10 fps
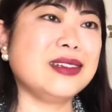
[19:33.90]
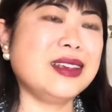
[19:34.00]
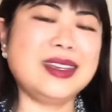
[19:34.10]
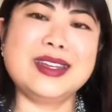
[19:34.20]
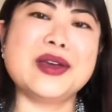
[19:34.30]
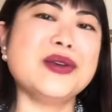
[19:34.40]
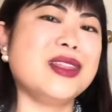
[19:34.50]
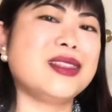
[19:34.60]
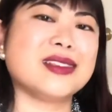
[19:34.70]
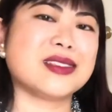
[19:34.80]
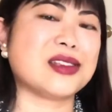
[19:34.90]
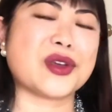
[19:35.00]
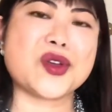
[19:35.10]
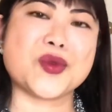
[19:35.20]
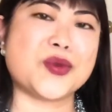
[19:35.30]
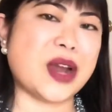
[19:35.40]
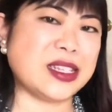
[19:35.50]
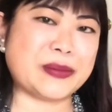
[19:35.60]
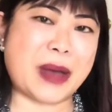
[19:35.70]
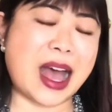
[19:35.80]
you know, this is a
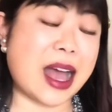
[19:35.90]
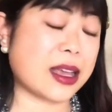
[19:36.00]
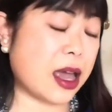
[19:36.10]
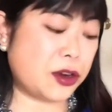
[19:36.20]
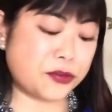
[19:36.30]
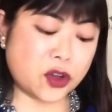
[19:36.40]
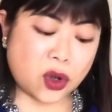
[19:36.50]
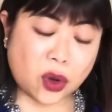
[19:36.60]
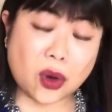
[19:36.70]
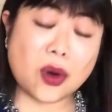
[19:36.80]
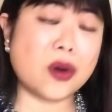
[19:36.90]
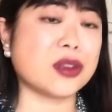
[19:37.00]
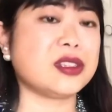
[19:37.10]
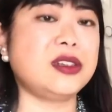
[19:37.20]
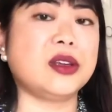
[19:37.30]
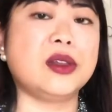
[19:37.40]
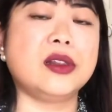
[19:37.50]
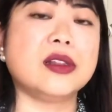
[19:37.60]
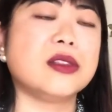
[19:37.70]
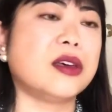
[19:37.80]
great bag. And of course, you know,
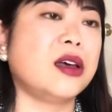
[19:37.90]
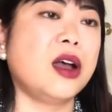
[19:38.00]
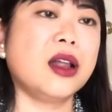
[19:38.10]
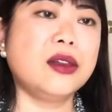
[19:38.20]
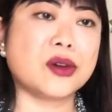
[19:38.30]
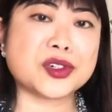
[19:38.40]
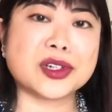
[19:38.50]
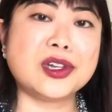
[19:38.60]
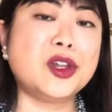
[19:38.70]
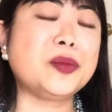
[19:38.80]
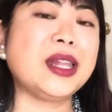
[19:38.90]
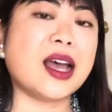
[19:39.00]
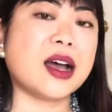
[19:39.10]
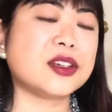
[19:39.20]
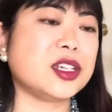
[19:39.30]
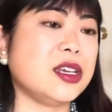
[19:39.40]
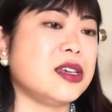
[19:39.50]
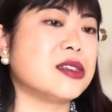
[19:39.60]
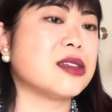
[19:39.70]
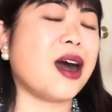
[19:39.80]
the Longchamp Le Pliage
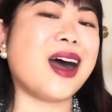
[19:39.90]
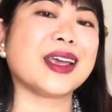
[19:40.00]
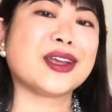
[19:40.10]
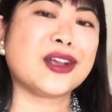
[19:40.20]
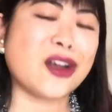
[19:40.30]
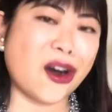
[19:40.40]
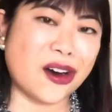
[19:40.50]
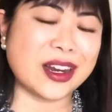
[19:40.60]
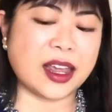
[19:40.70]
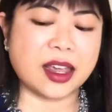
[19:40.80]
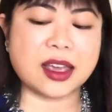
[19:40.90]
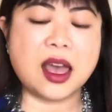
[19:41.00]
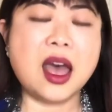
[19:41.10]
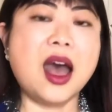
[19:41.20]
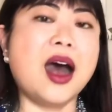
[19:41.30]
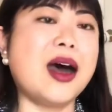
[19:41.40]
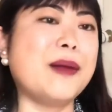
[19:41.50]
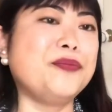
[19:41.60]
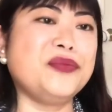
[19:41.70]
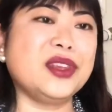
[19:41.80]
is iconic.
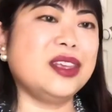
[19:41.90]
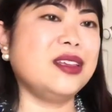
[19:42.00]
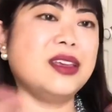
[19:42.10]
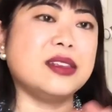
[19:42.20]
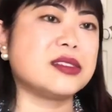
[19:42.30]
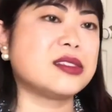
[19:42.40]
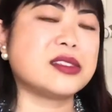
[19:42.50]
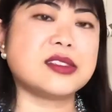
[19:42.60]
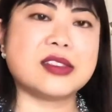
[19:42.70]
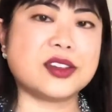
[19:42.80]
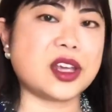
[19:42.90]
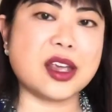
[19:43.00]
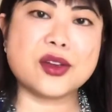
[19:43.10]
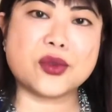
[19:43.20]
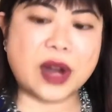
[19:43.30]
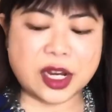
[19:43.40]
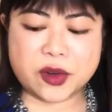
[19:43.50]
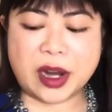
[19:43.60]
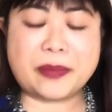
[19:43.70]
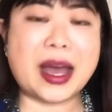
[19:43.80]
It's such a great
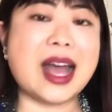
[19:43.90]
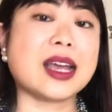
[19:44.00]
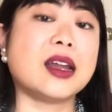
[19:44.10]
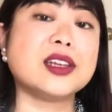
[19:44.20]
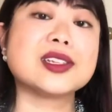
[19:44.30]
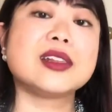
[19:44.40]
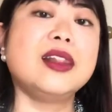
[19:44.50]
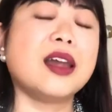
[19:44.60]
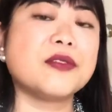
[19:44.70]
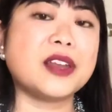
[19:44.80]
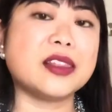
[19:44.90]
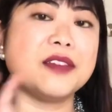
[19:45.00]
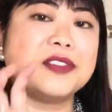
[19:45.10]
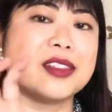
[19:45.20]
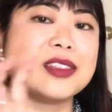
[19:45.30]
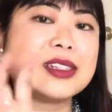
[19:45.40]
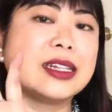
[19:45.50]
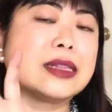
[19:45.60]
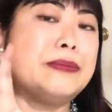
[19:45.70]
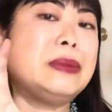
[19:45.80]
bag, and I just love that they've done this
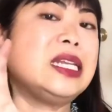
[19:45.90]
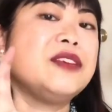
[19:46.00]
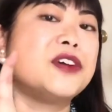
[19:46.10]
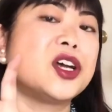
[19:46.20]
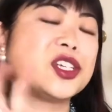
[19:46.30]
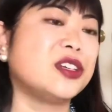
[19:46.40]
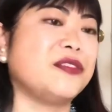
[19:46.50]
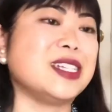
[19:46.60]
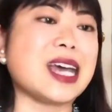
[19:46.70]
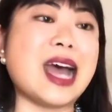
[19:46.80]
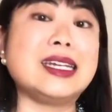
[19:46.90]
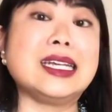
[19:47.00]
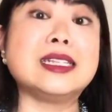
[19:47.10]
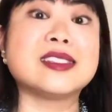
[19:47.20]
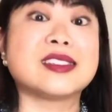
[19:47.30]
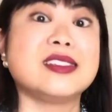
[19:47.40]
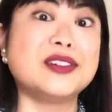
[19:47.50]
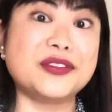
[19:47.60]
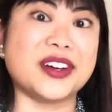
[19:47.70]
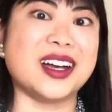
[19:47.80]
little mini version of it, and in
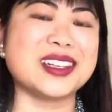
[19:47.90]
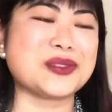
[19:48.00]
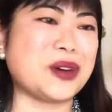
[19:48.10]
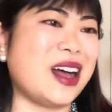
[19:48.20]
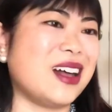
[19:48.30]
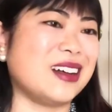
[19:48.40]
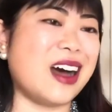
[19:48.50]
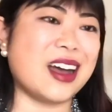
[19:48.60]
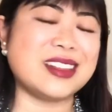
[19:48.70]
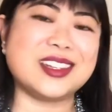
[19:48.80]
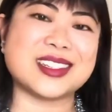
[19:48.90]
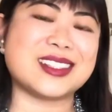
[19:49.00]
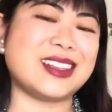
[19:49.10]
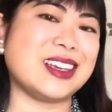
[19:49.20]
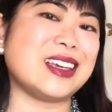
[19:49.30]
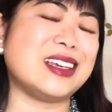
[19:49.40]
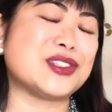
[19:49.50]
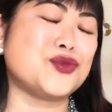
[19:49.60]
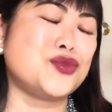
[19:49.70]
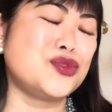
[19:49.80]
silver as well. I just think it's
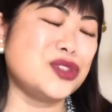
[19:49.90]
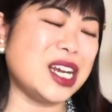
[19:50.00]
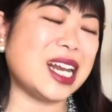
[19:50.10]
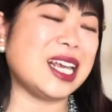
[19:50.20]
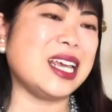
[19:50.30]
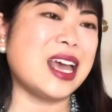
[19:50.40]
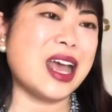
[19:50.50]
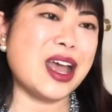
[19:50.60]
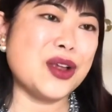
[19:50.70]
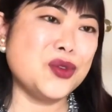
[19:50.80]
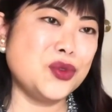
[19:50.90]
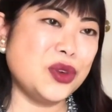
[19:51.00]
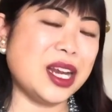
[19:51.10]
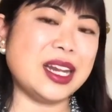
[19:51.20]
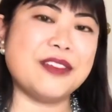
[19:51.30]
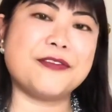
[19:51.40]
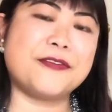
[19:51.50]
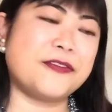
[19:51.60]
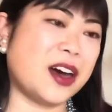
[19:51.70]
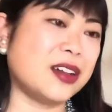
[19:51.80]
really
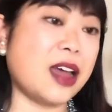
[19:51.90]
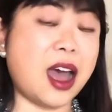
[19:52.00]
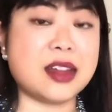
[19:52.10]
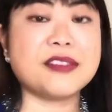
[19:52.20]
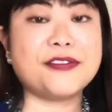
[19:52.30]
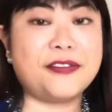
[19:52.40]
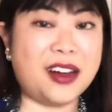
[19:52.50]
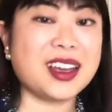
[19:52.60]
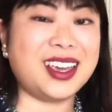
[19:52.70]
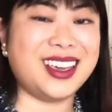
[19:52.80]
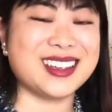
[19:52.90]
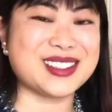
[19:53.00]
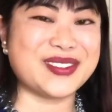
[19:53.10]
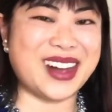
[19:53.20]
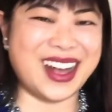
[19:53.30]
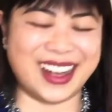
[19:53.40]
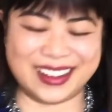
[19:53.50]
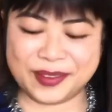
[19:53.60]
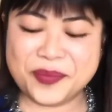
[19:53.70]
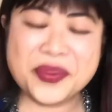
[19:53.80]
fun and funky as
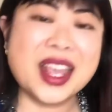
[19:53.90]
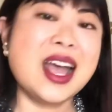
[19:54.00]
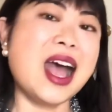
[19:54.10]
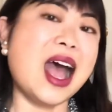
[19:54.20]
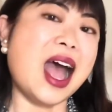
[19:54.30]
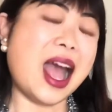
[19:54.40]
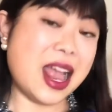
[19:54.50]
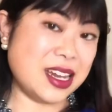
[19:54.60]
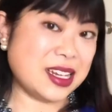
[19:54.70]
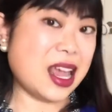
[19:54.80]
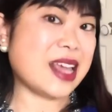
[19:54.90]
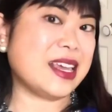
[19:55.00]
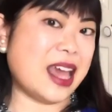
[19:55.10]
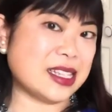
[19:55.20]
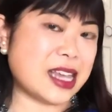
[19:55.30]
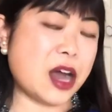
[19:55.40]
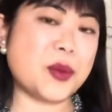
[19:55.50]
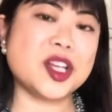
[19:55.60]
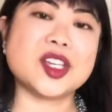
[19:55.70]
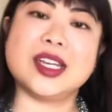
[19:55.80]
well. And guess how
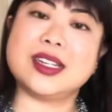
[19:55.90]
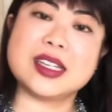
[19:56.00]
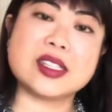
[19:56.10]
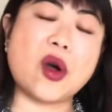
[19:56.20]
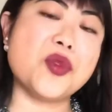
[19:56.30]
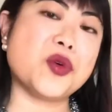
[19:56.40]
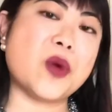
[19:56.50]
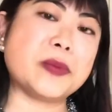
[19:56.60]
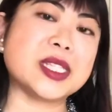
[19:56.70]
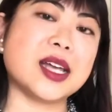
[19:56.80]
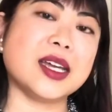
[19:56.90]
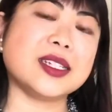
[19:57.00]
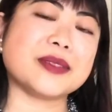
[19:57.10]
much it is on the website?